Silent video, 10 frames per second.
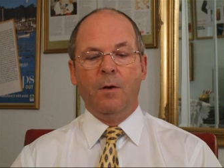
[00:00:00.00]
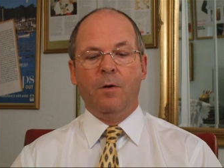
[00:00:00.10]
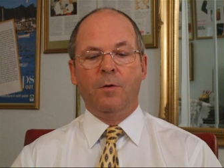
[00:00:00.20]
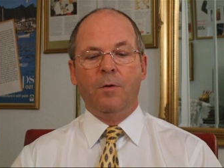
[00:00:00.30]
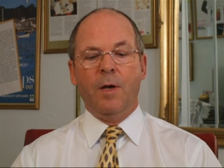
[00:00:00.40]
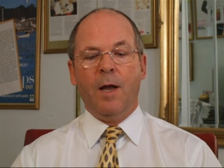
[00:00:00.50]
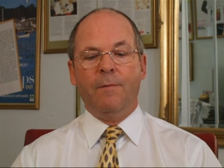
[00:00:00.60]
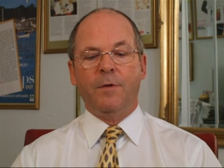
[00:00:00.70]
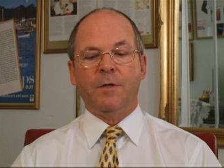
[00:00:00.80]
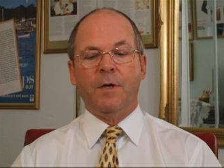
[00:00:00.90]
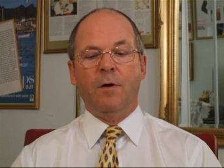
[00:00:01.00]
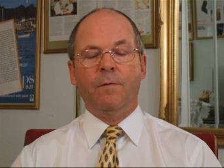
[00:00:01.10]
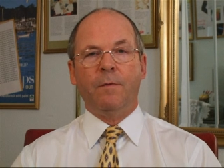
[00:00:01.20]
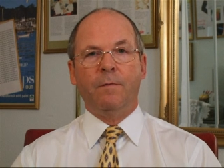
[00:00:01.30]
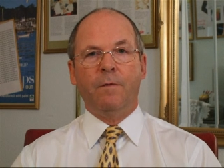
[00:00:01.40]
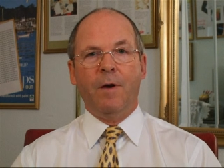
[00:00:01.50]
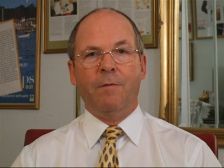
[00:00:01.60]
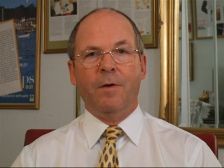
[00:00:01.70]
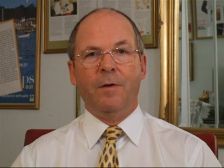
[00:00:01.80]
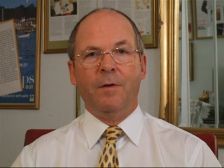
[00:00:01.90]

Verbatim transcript: or do they have to stay off them forever?